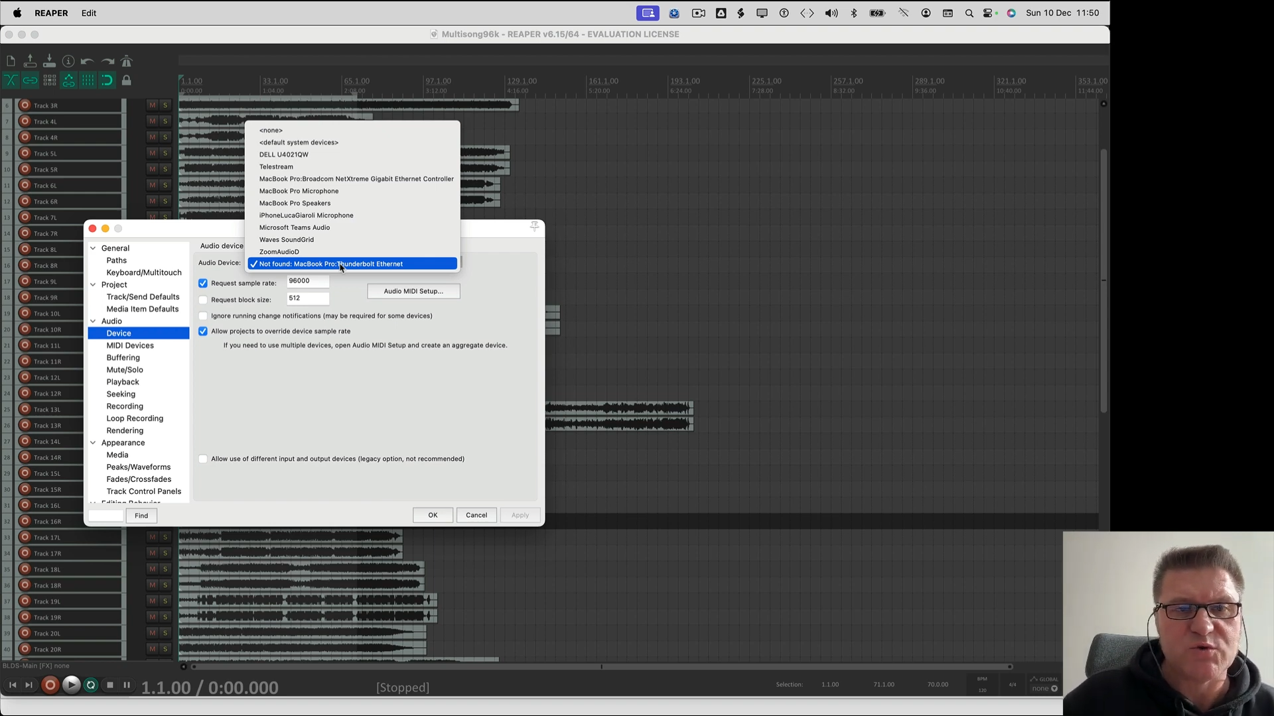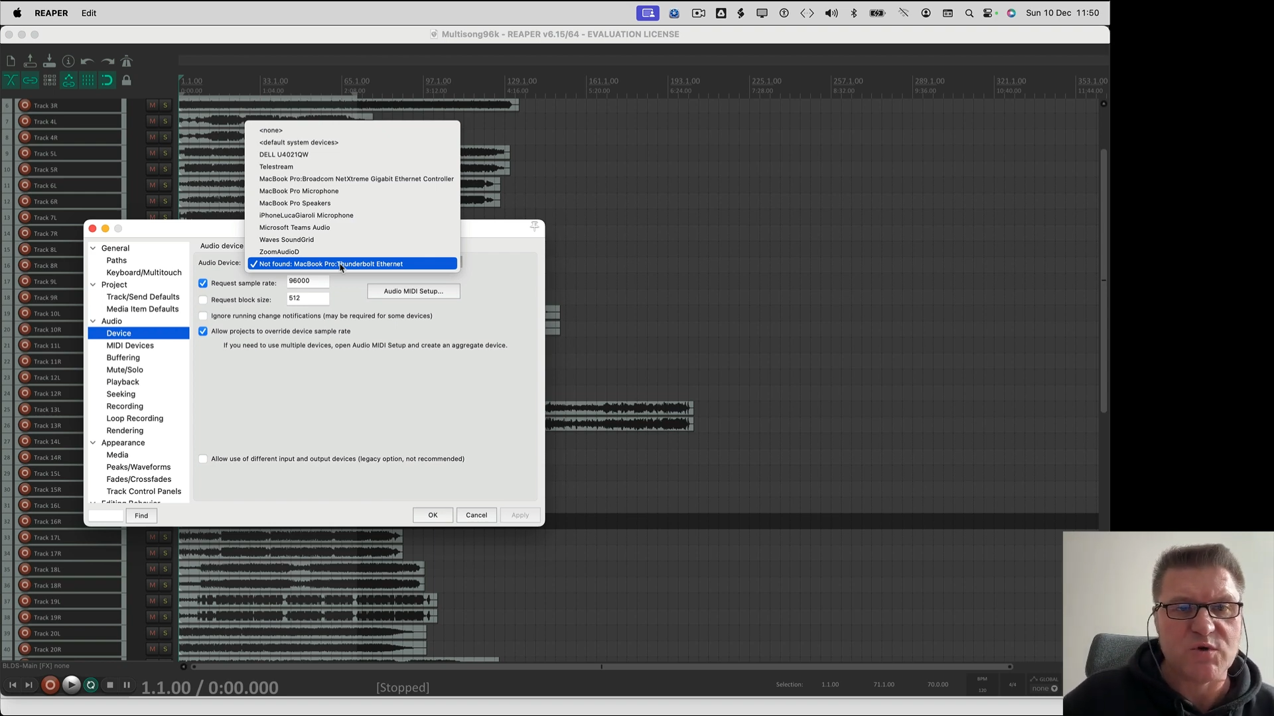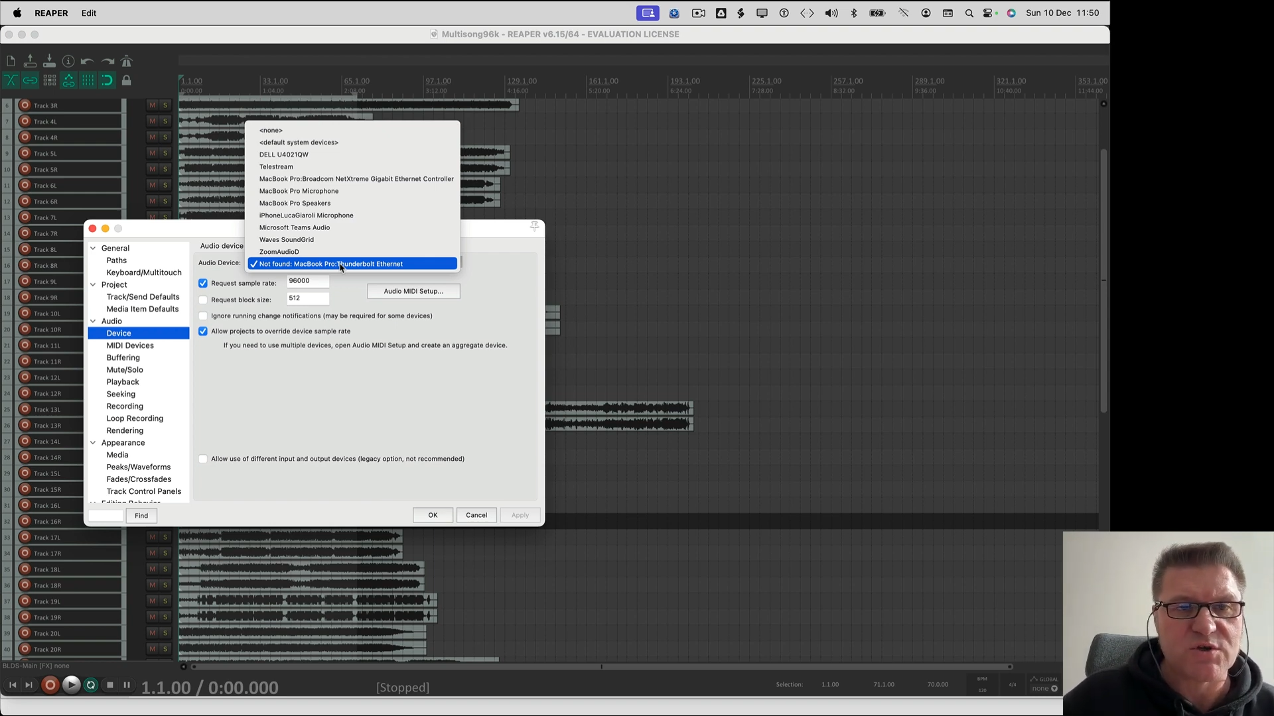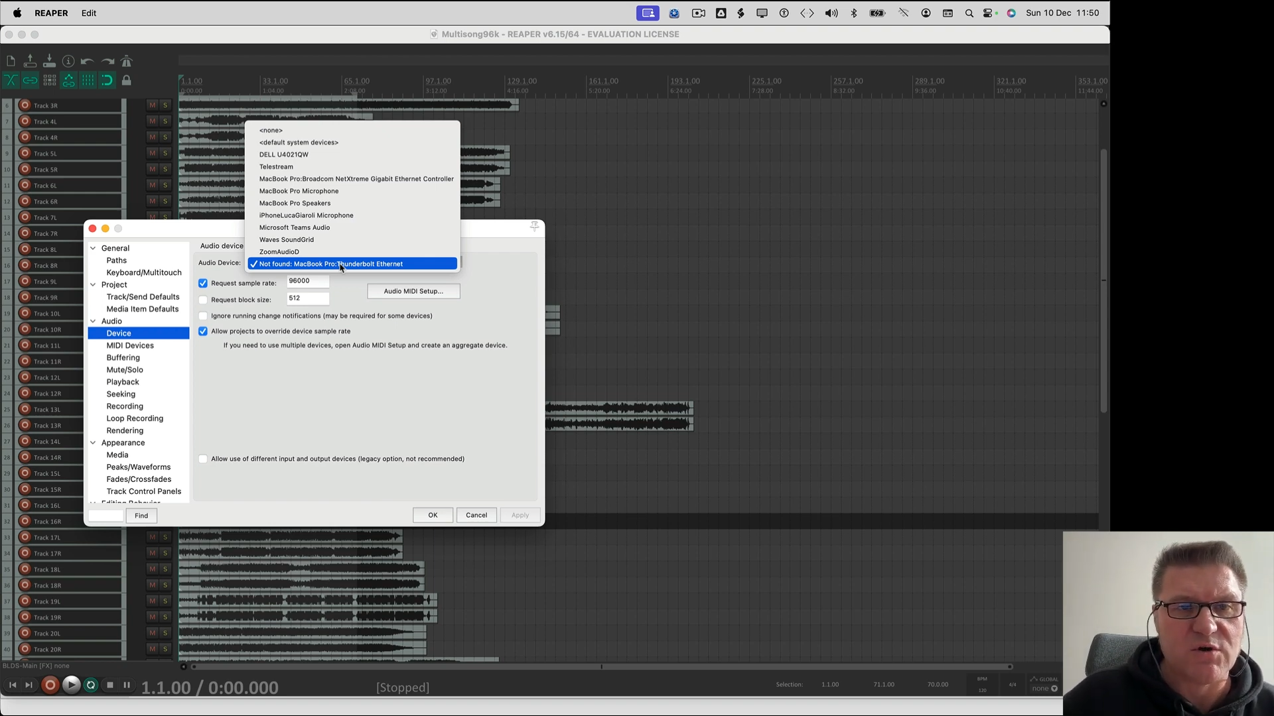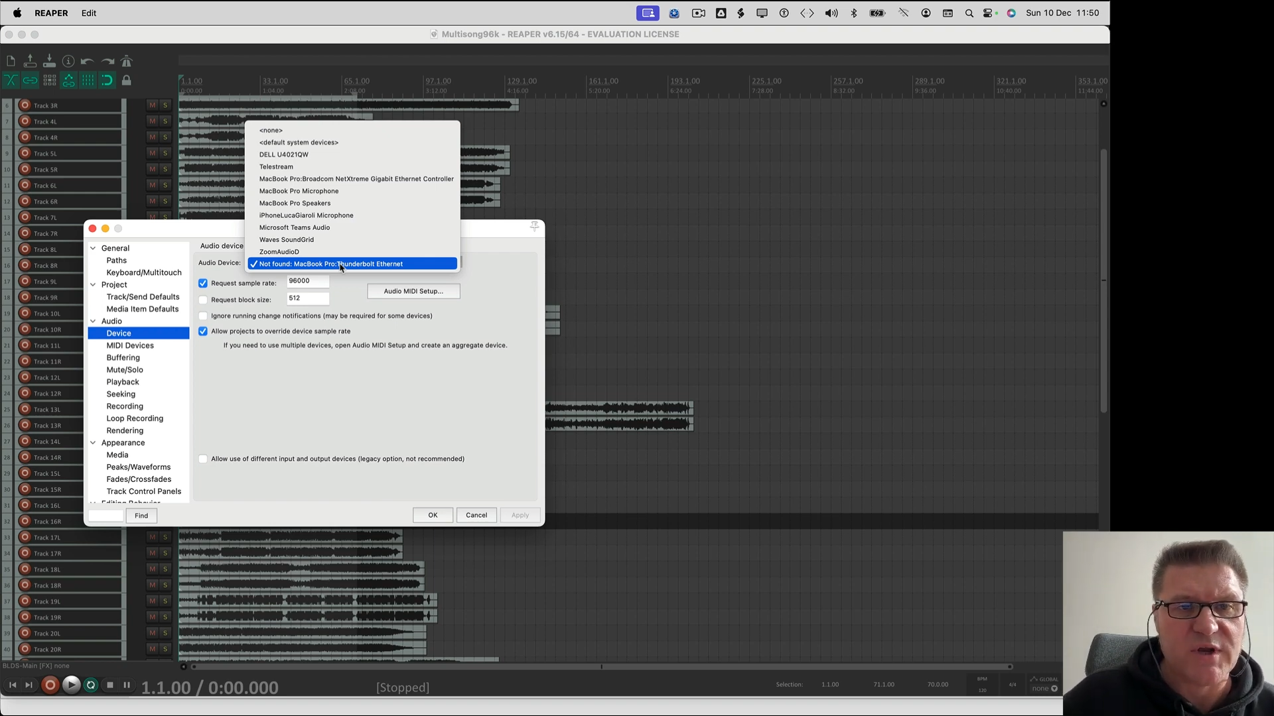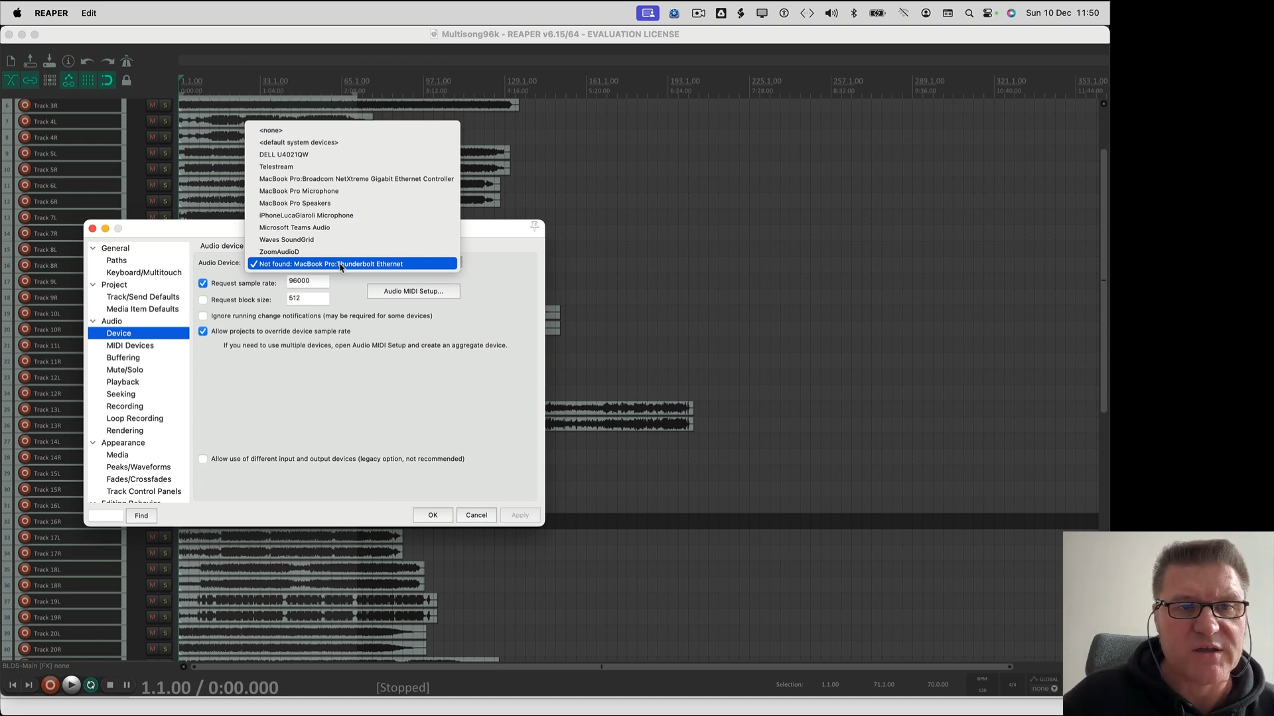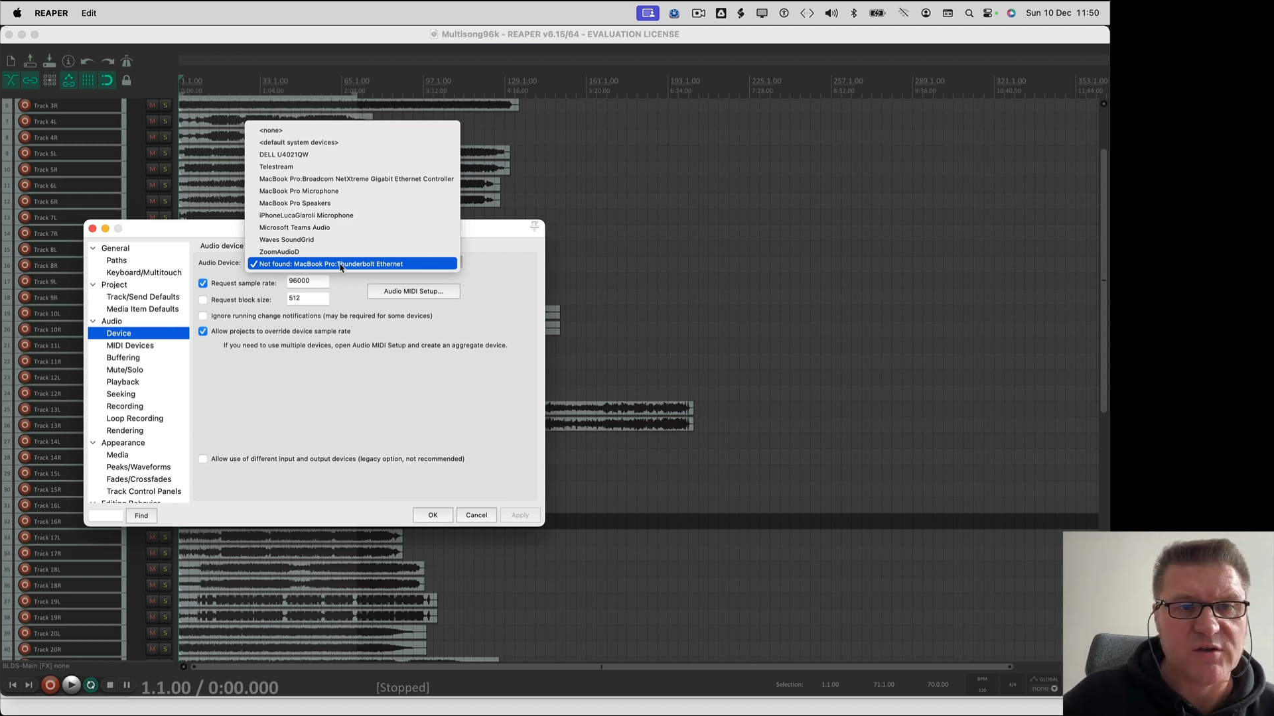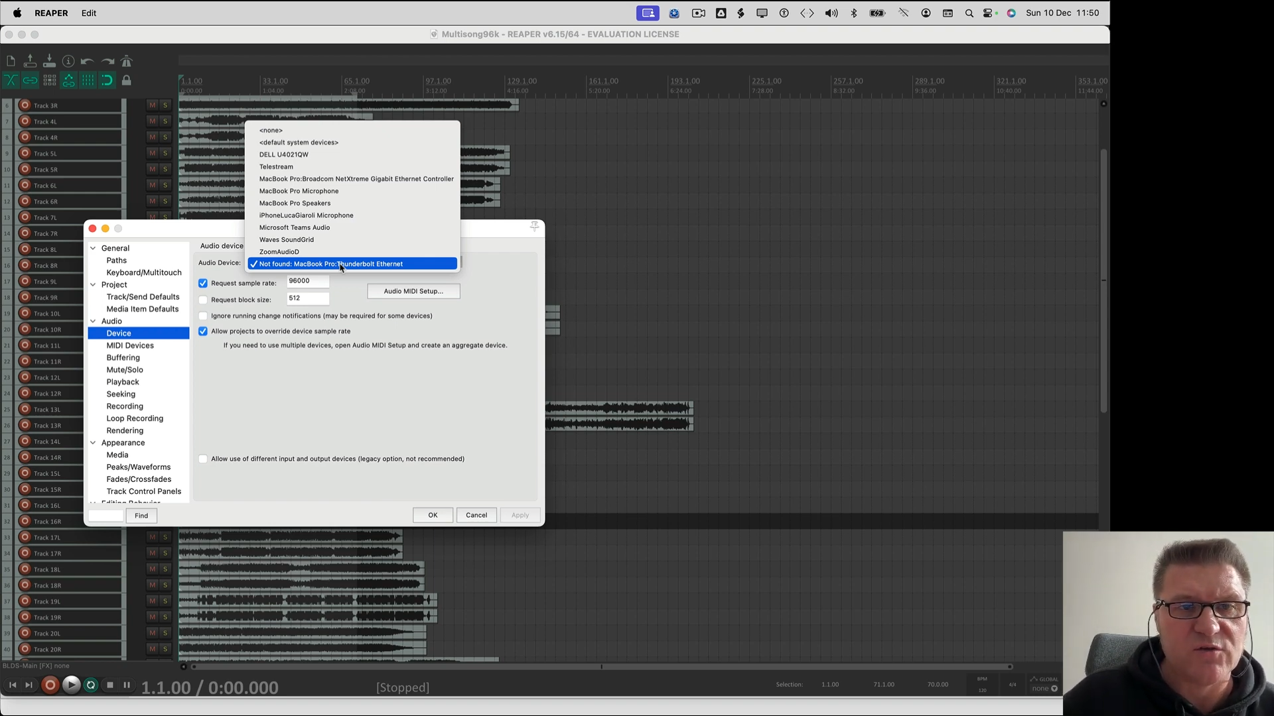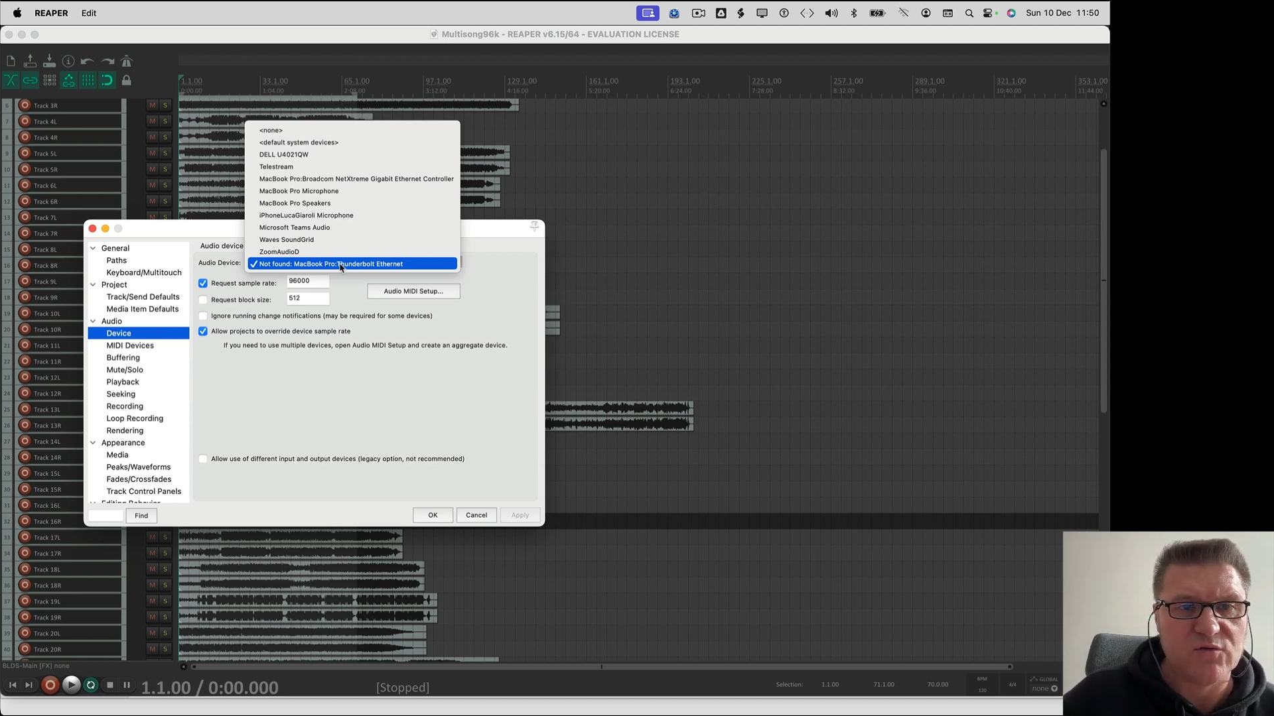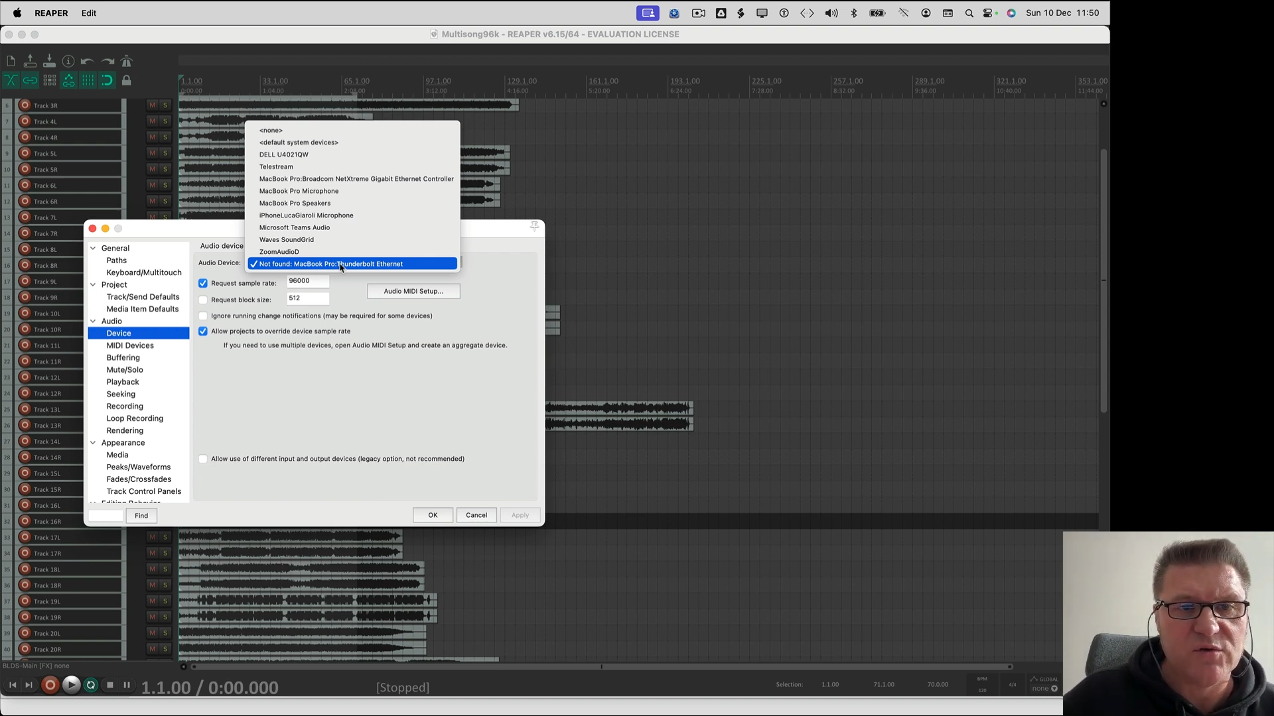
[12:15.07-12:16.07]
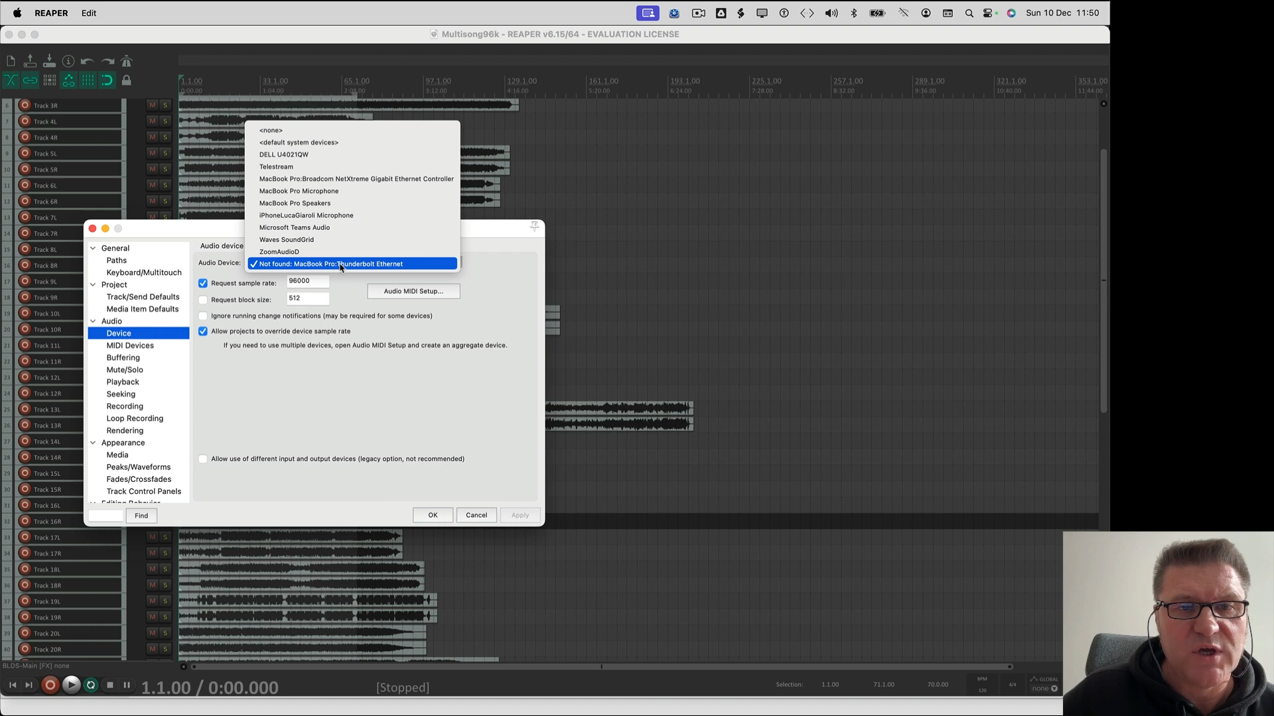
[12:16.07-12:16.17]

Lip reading: connected to.